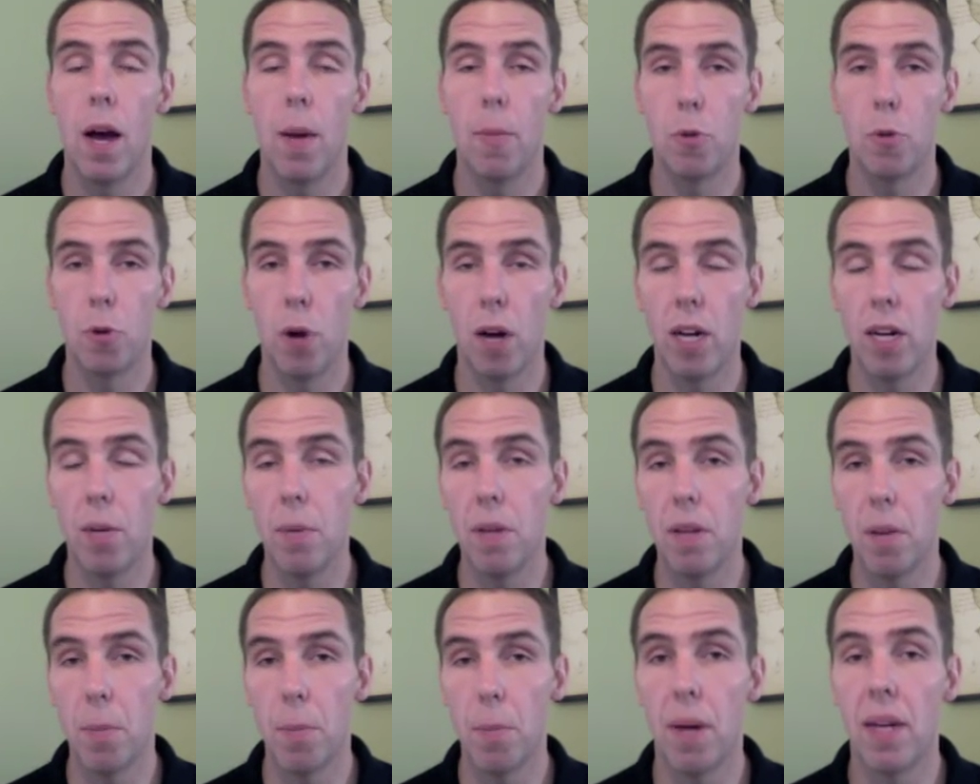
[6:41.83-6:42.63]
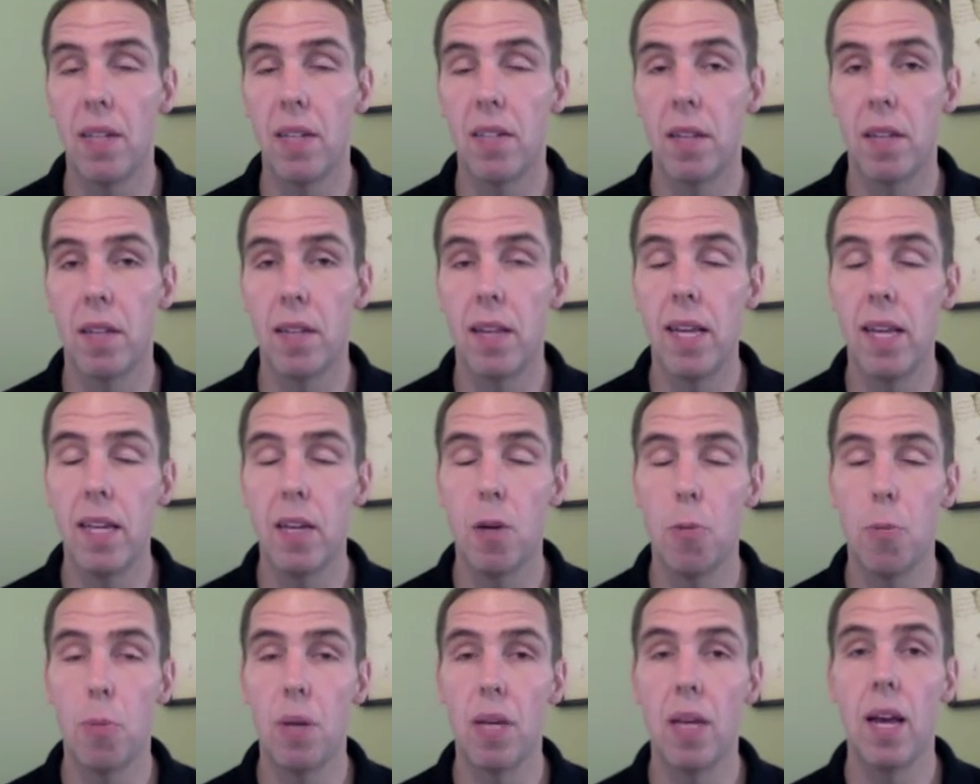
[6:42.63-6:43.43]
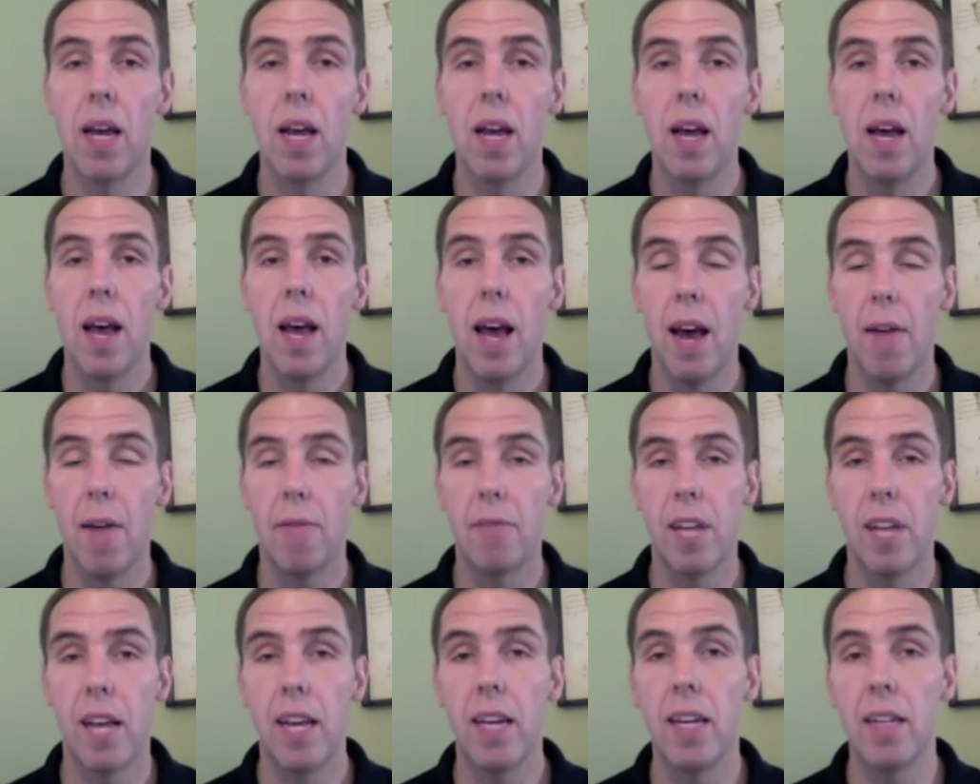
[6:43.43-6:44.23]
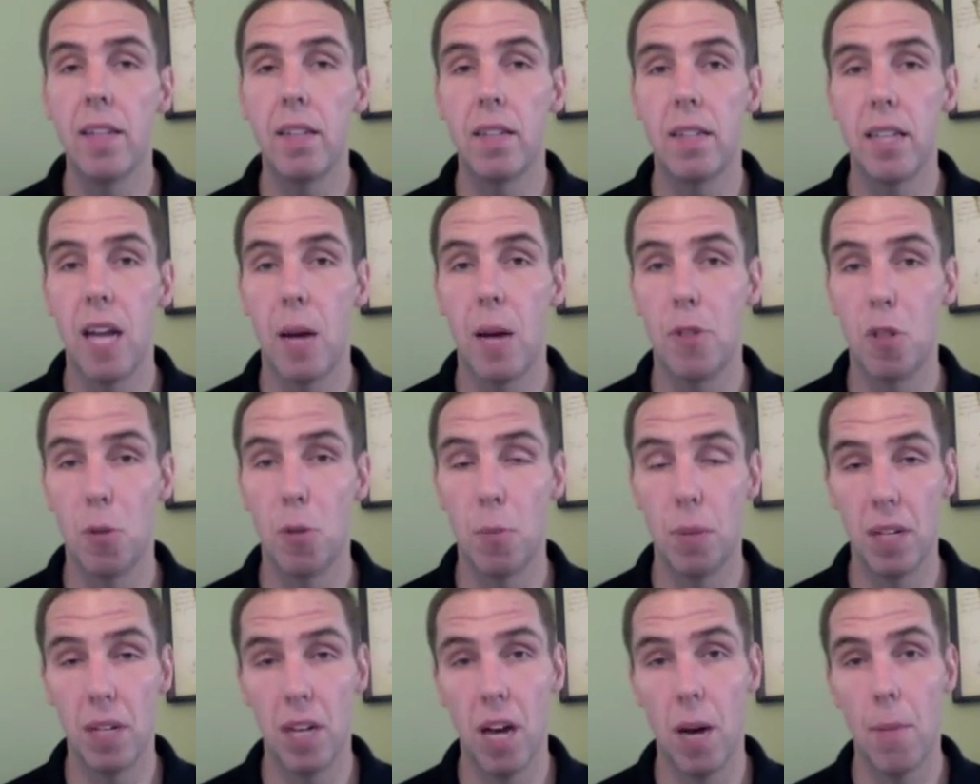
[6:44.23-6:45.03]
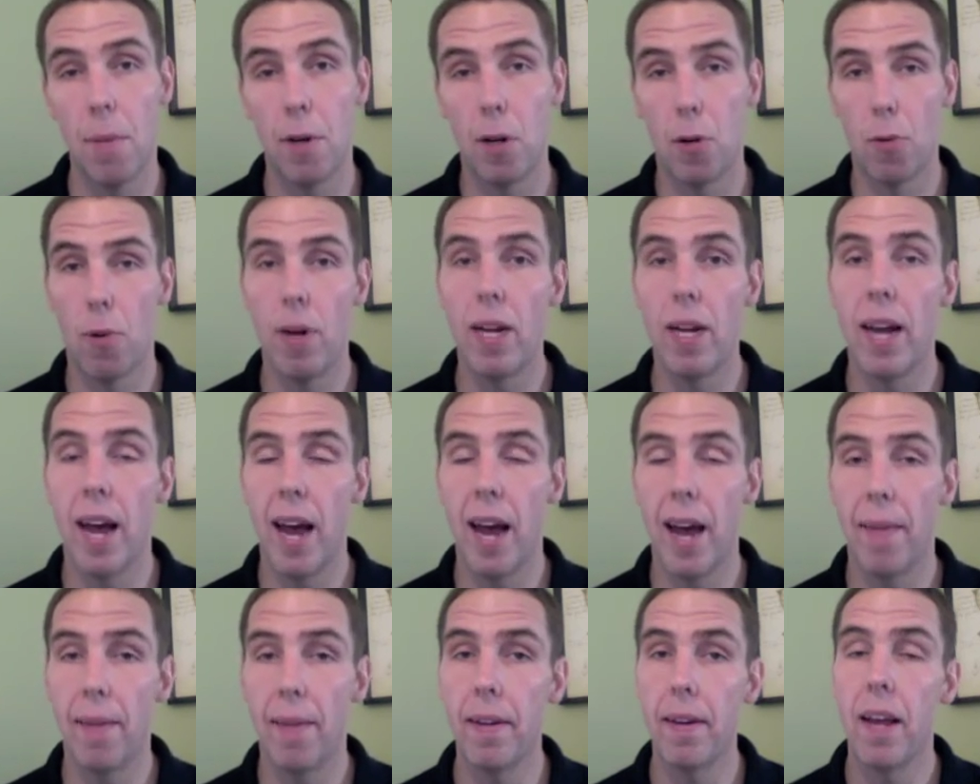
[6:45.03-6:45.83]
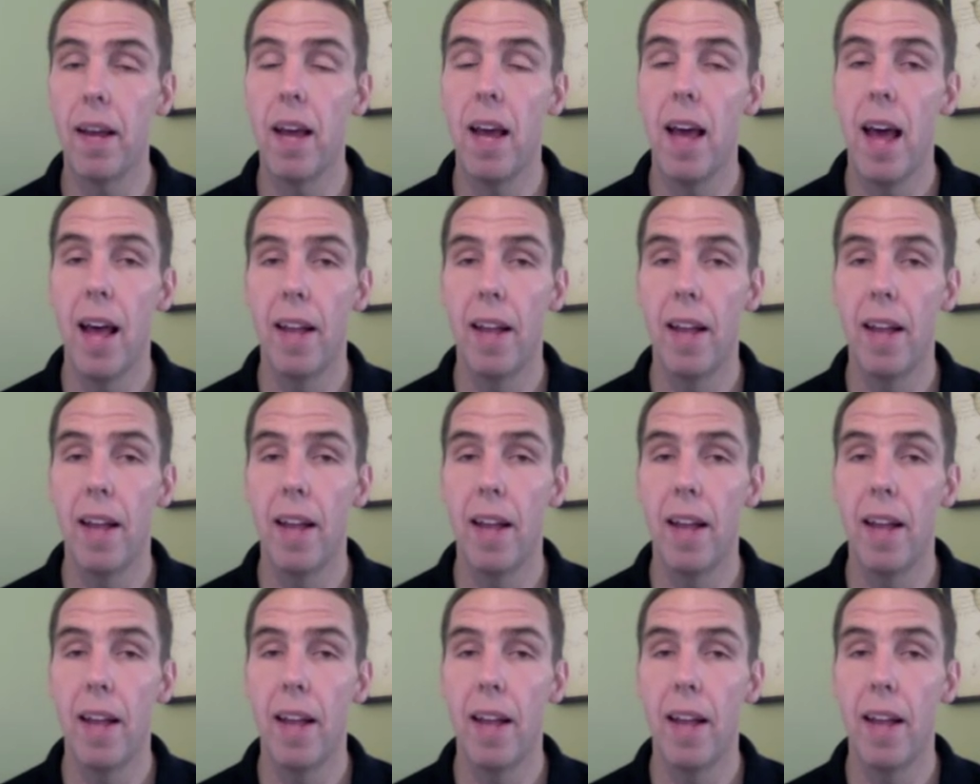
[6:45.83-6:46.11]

trying to be the best that they can be, have taken steps to become a great athlete